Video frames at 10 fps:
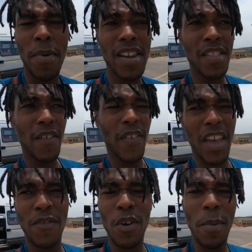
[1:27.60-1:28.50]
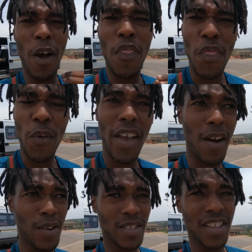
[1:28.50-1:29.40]
been in the van for about 3
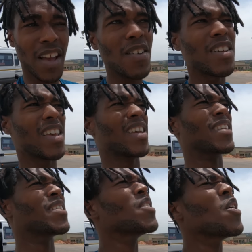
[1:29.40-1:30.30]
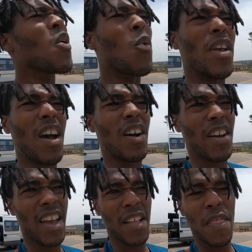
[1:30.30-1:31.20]
hours now, and we are
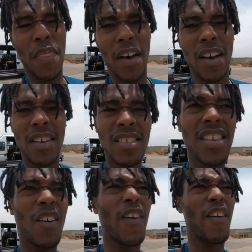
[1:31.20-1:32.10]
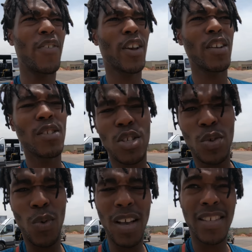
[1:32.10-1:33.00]
at the South African
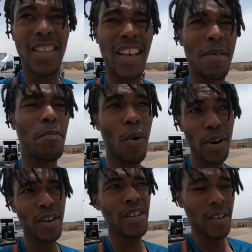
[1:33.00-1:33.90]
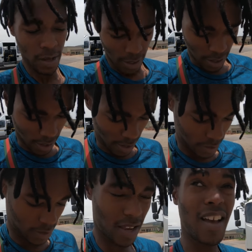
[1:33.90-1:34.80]
Swaziland border, and it's
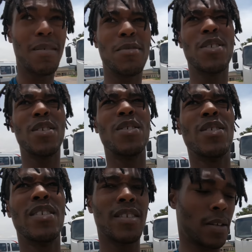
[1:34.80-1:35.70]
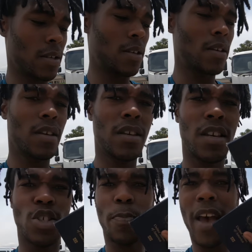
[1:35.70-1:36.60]
time to
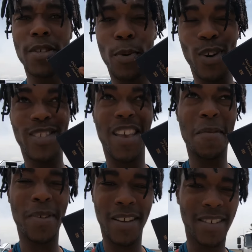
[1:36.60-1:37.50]
get your passport stamped.